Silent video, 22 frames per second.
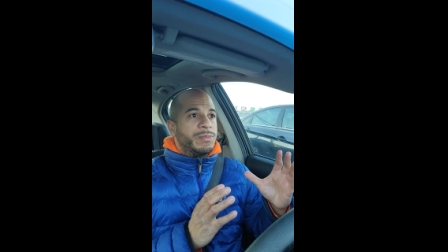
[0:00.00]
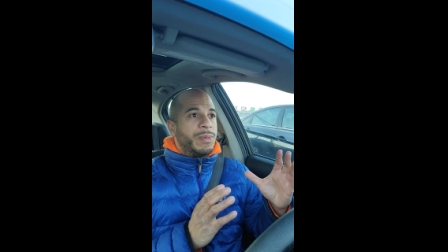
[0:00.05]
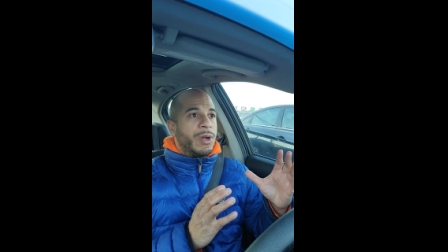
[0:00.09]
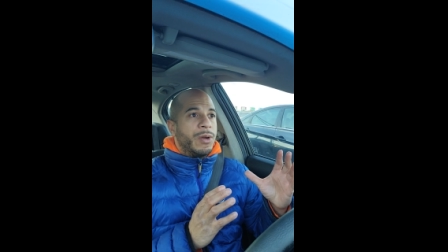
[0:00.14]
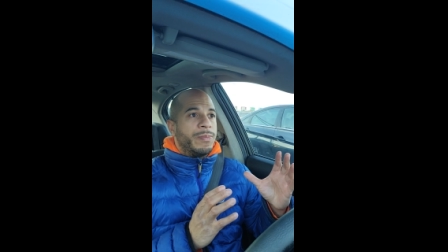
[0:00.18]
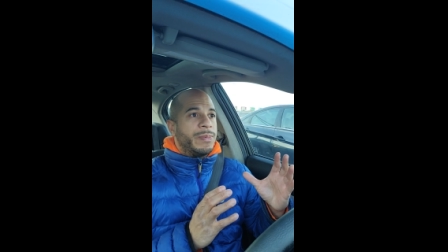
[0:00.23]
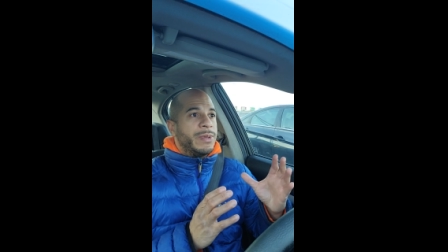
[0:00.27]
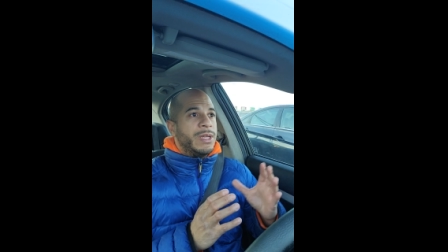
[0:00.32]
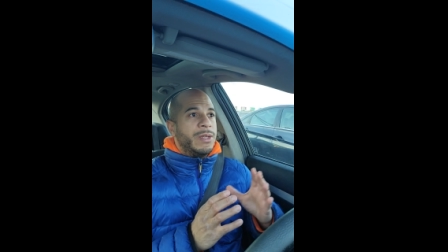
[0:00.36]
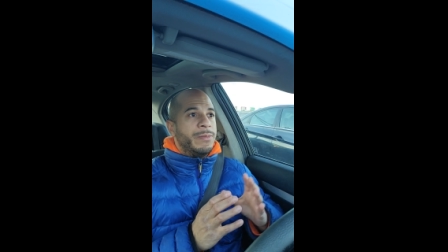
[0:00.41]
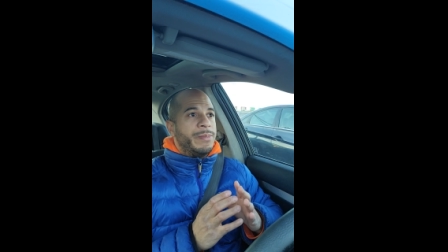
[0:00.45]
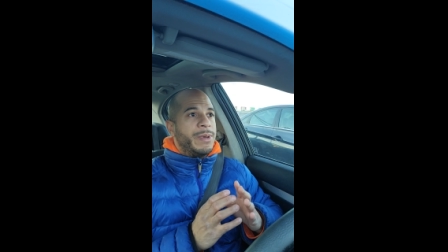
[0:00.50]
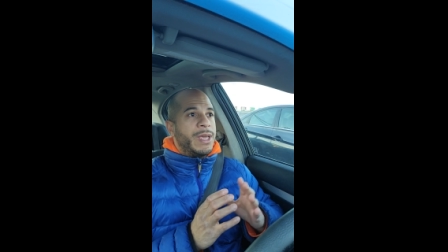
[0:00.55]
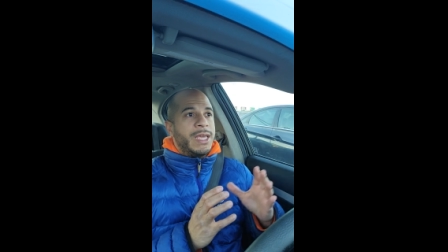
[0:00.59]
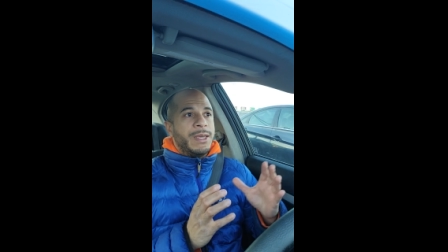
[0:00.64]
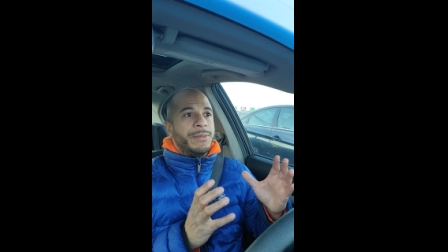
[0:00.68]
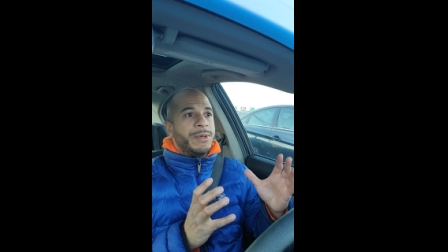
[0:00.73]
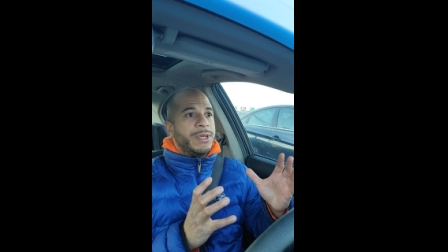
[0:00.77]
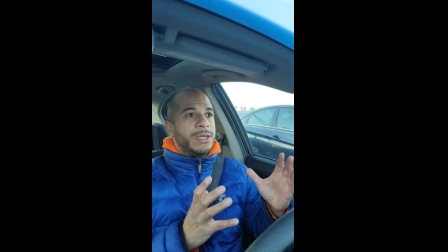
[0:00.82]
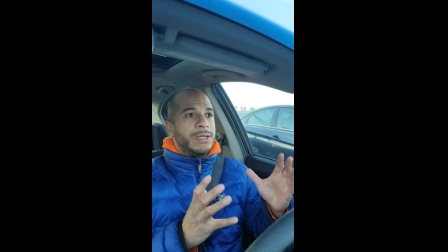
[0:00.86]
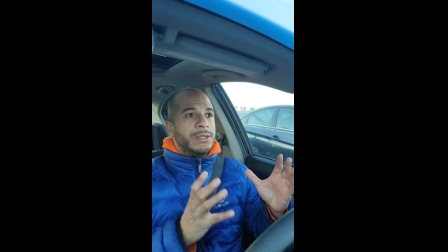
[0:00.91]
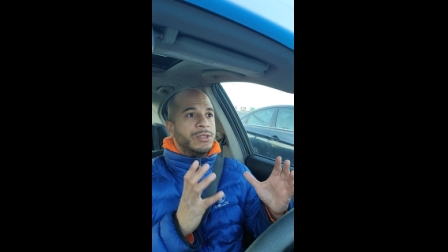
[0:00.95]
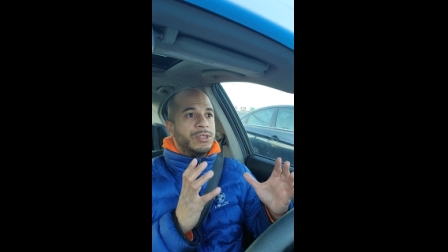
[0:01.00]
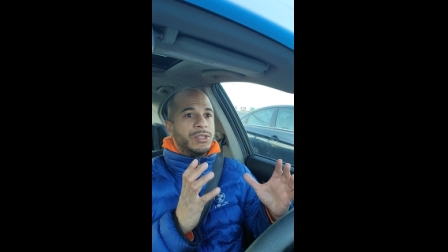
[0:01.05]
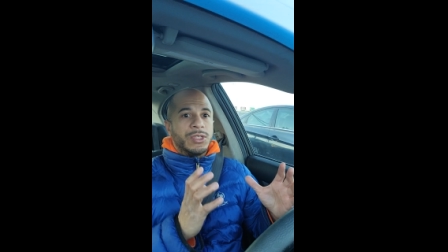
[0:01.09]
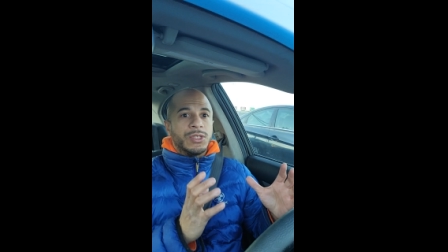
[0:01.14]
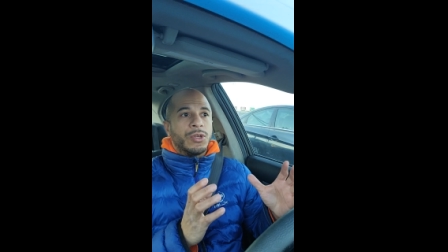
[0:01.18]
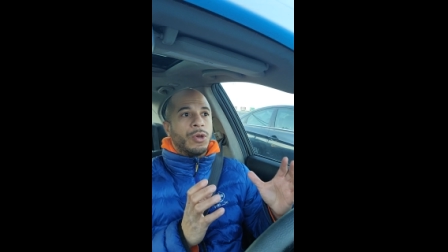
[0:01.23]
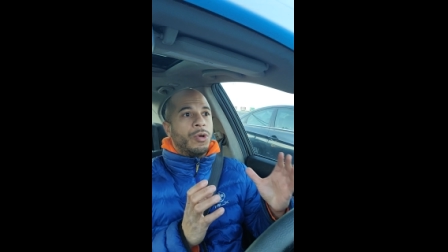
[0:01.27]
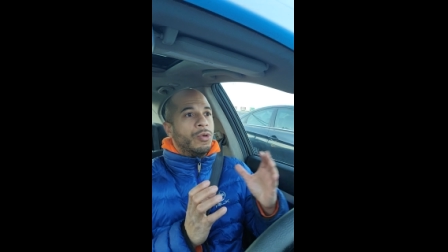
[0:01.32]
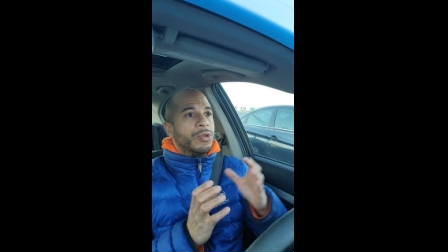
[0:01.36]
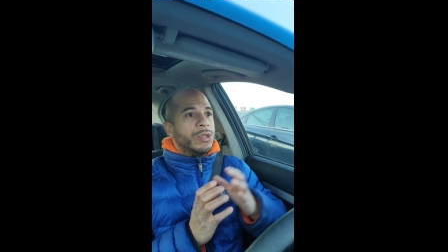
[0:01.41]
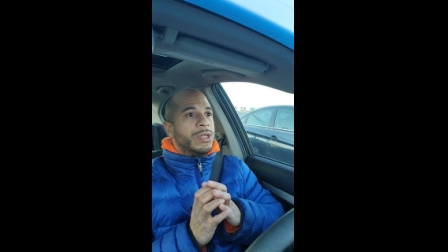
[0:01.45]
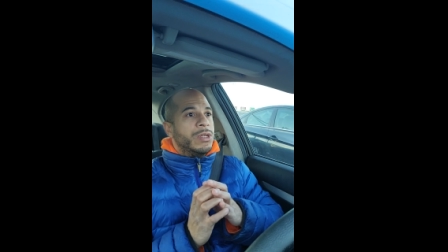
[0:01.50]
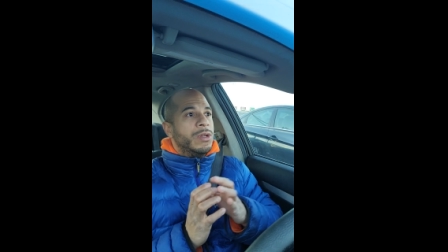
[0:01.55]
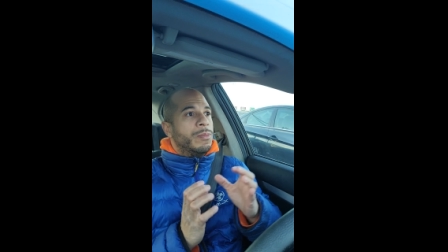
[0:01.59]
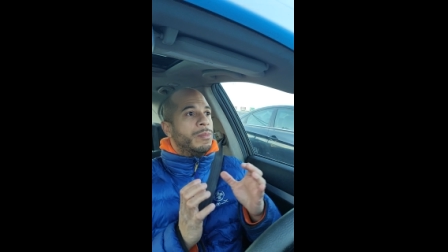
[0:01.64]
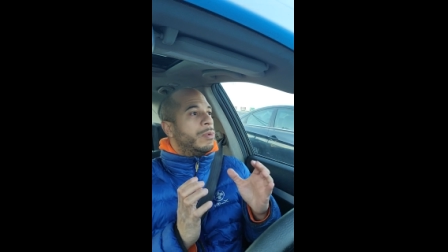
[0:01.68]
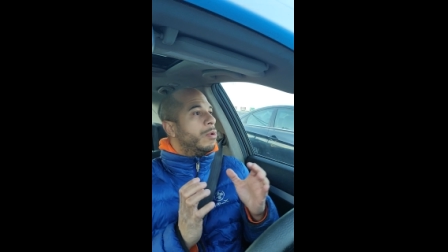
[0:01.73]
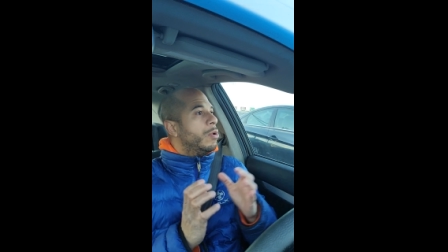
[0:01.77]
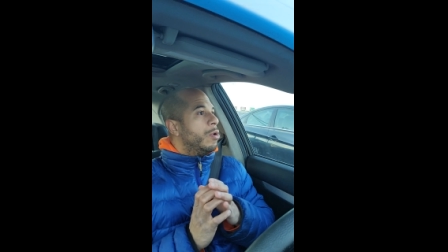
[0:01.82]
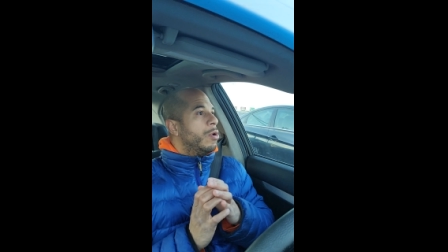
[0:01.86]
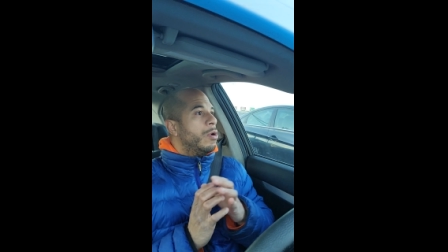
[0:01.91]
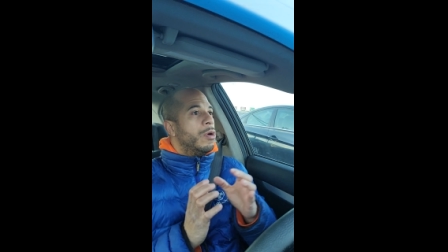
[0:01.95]
burping the baby, just holding the
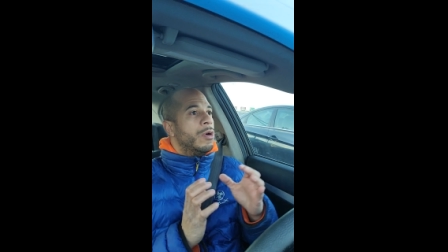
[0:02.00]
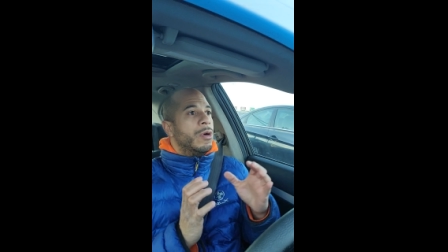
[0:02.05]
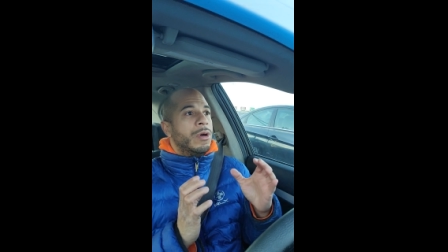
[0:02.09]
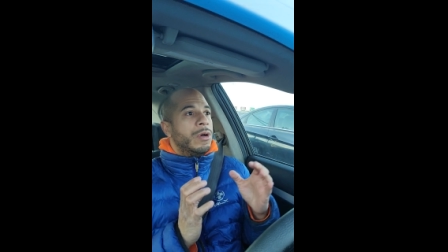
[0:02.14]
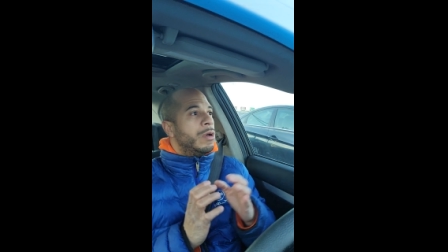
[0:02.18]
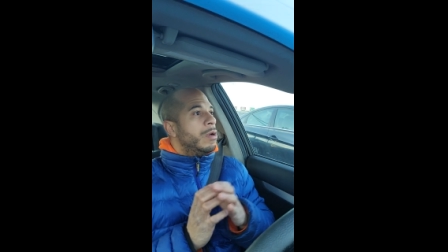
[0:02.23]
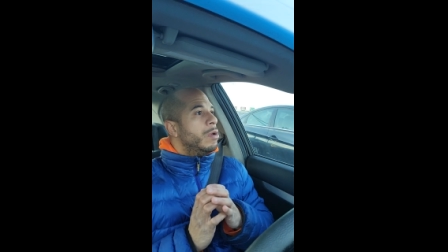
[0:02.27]
ball,